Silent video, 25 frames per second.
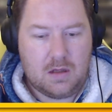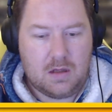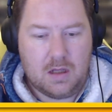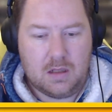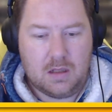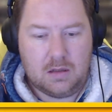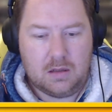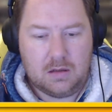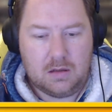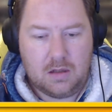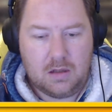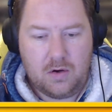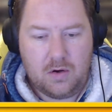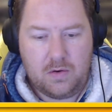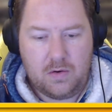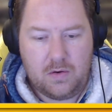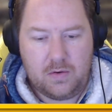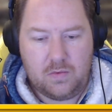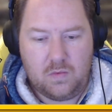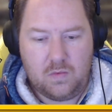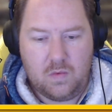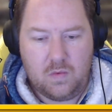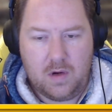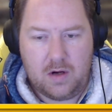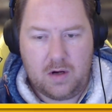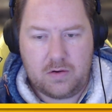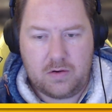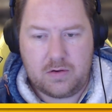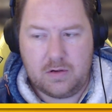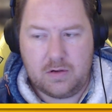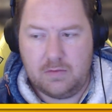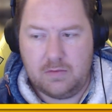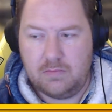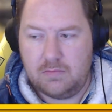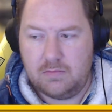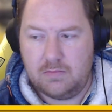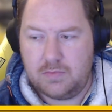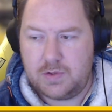Hello and
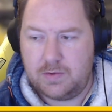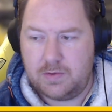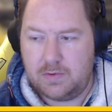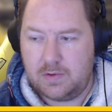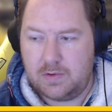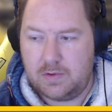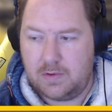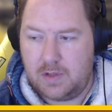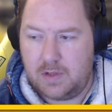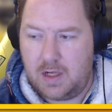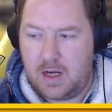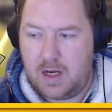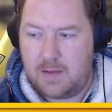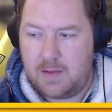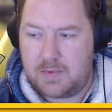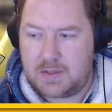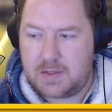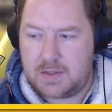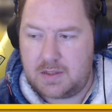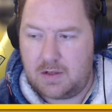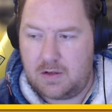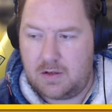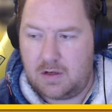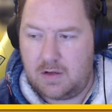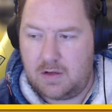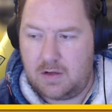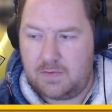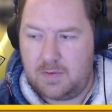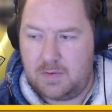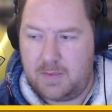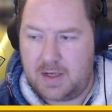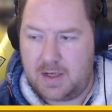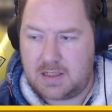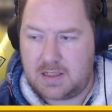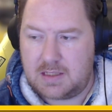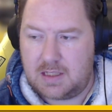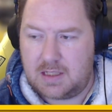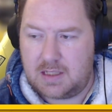welcome to an episode of the
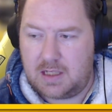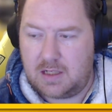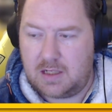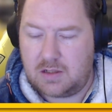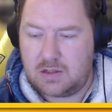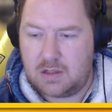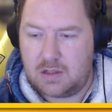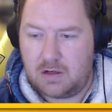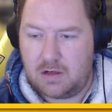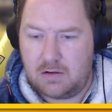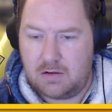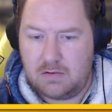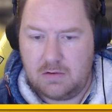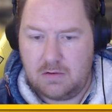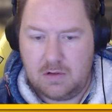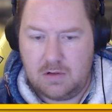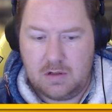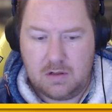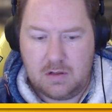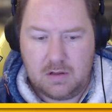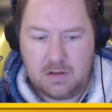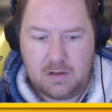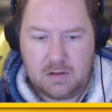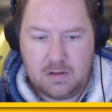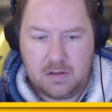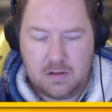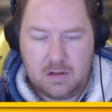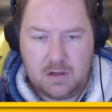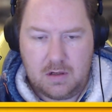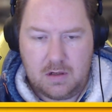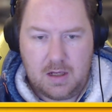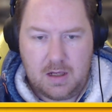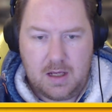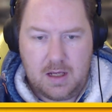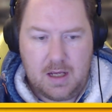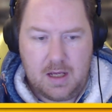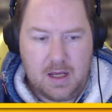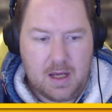Maxi-Geek Show.
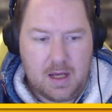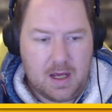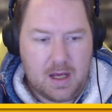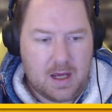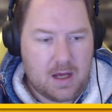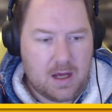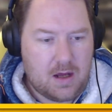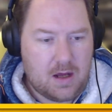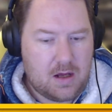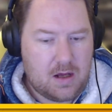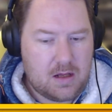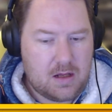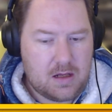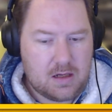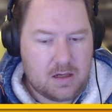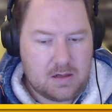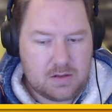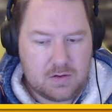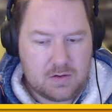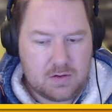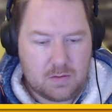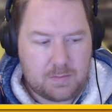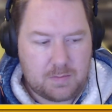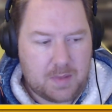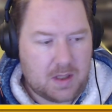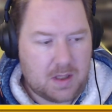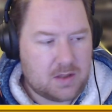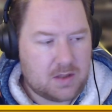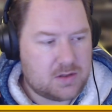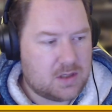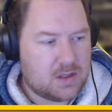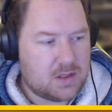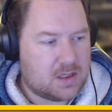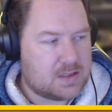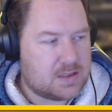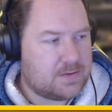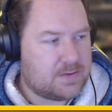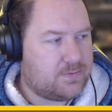I do
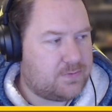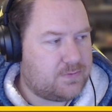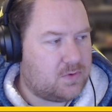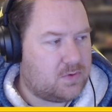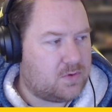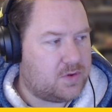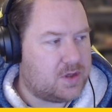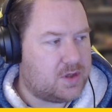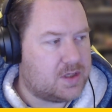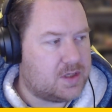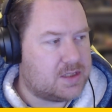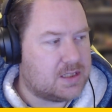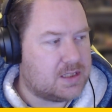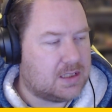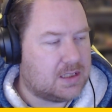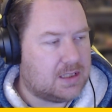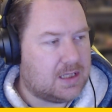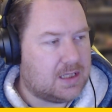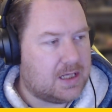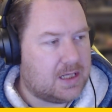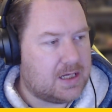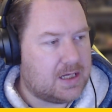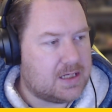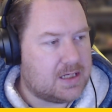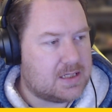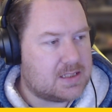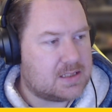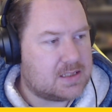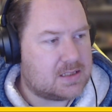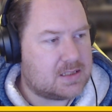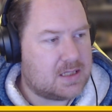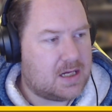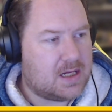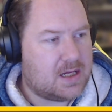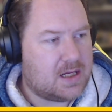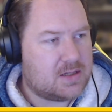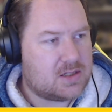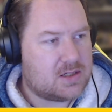apologise for the delayed
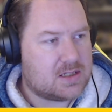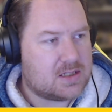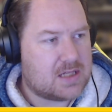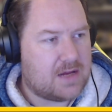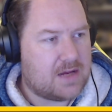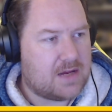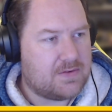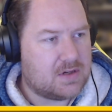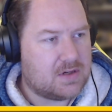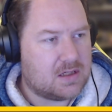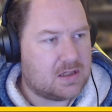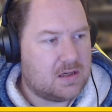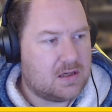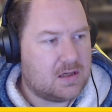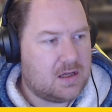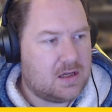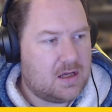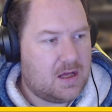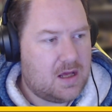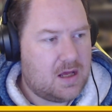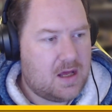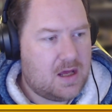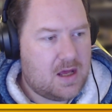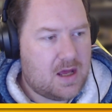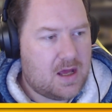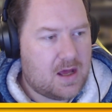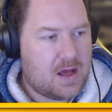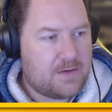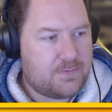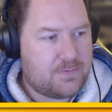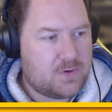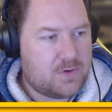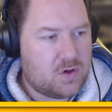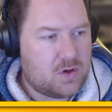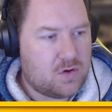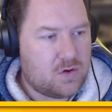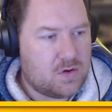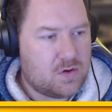start, just having a
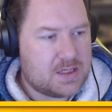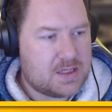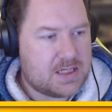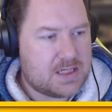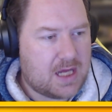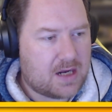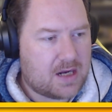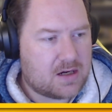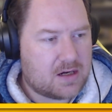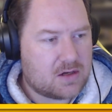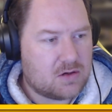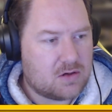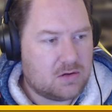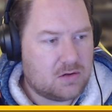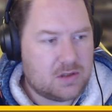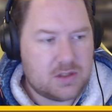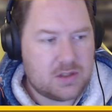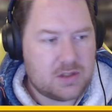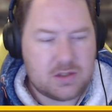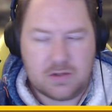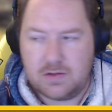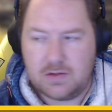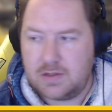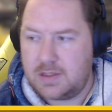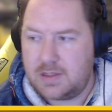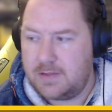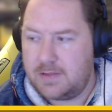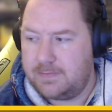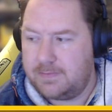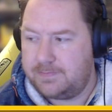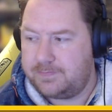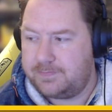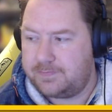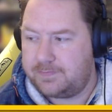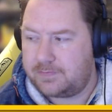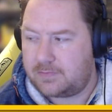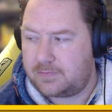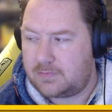few technical issues
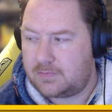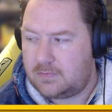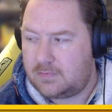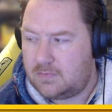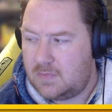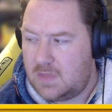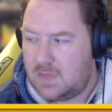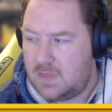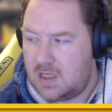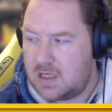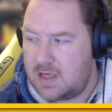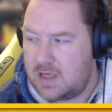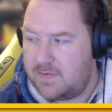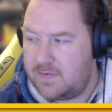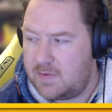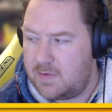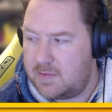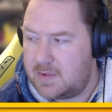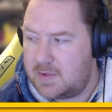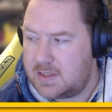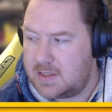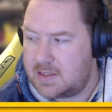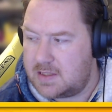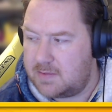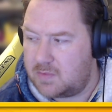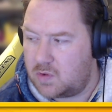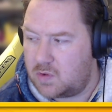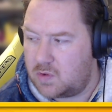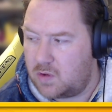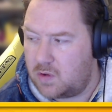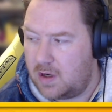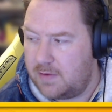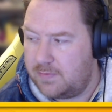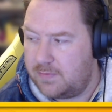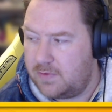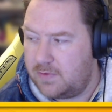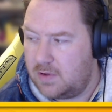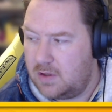and giving me some
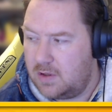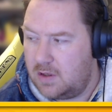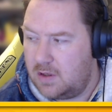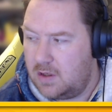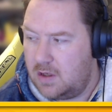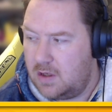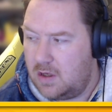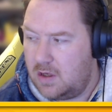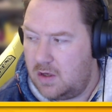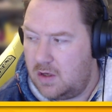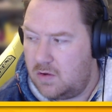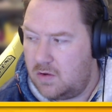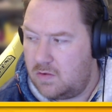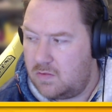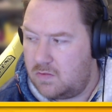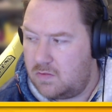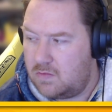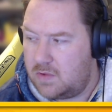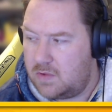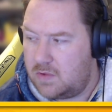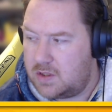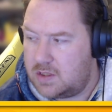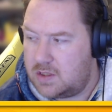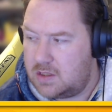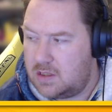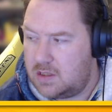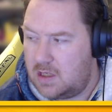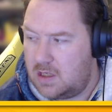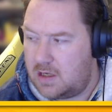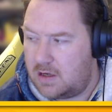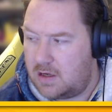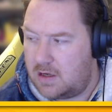grief, which,